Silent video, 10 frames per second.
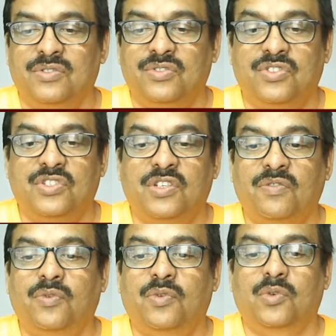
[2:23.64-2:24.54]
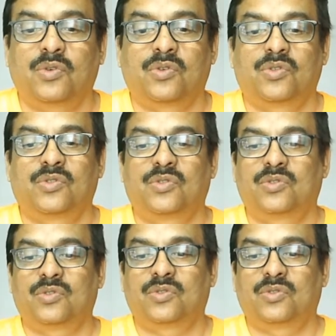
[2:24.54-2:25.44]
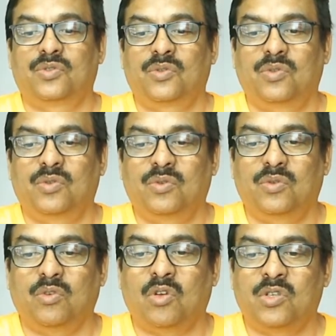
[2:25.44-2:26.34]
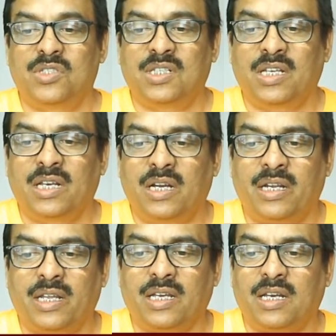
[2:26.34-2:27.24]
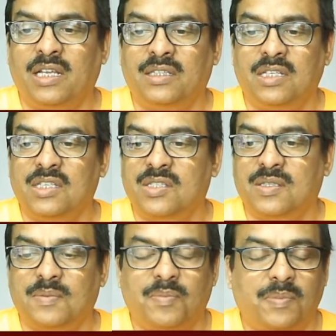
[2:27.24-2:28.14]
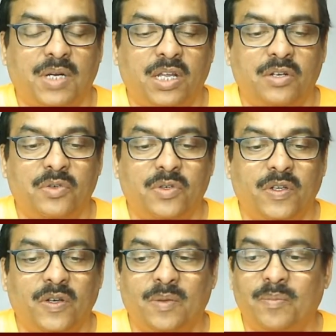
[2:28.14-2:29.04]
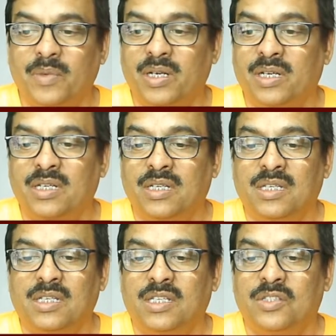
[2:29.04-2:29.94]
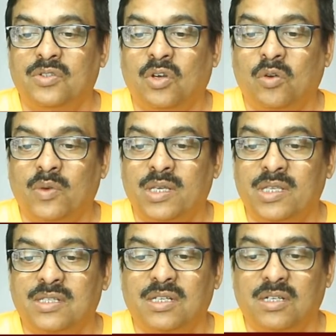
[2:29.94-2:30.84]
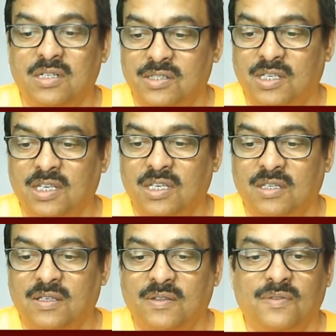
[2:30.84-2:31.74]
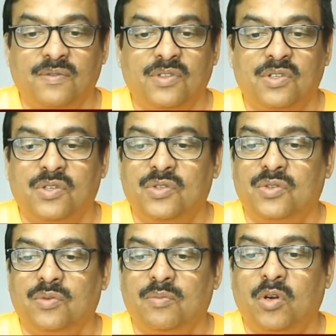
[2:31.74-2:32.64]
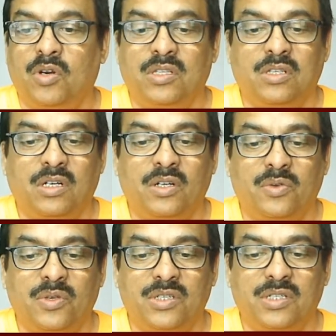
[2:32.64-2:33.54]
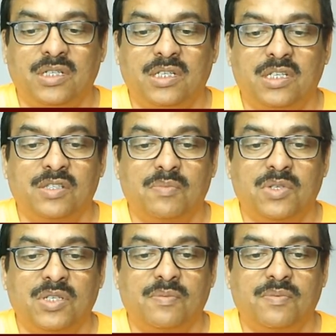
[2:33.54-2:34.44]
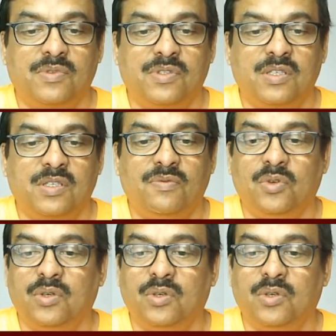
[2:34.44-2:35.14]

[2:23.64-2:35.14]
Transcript: g4. So launching an attack like this prior to development is always risky. So modern continuation is bishop c4,